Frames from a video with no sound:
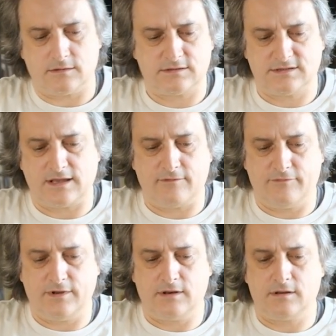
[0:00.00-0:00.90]

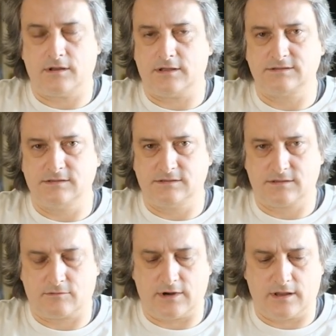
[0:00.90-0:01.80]
Something as this
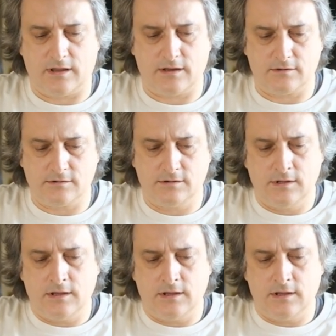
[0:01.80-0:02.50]
crack handle,